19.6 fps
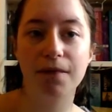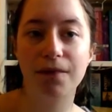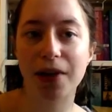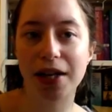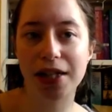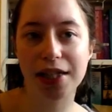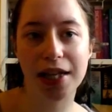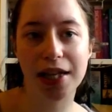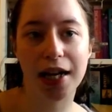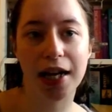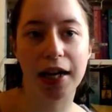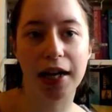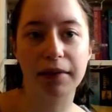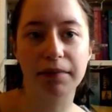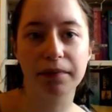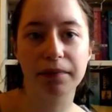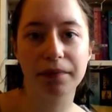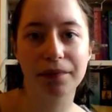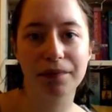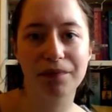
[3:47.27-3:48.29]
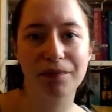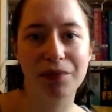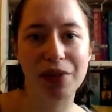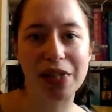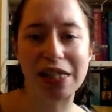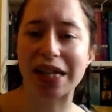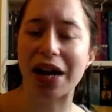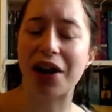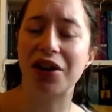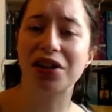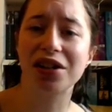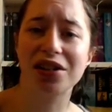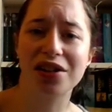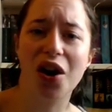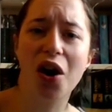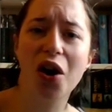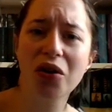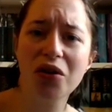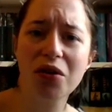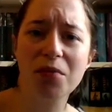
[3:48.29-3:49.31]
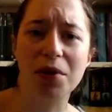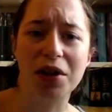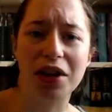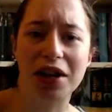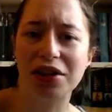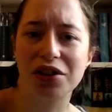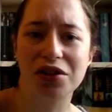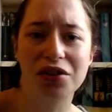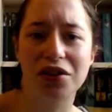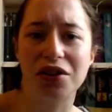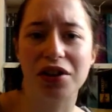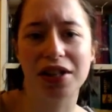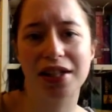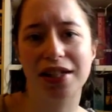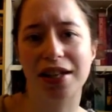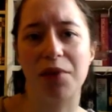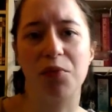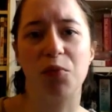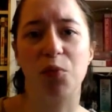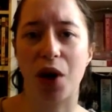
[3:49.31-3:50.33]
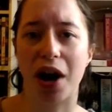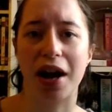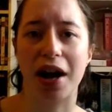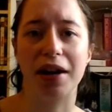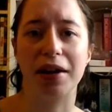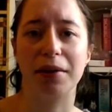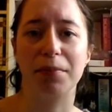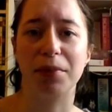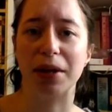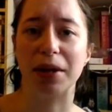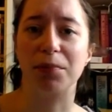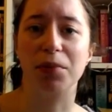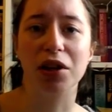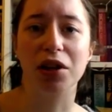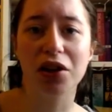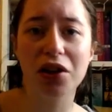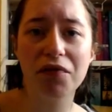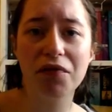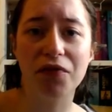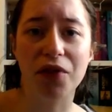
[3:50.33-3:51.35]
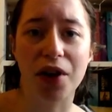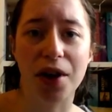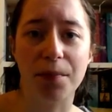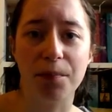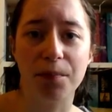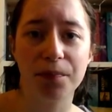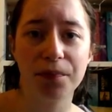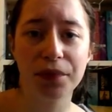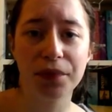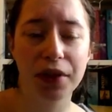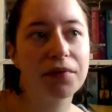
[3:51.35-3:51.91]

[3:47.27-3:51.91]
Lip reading: they say, these characters are horrible, I don't understand why people love them.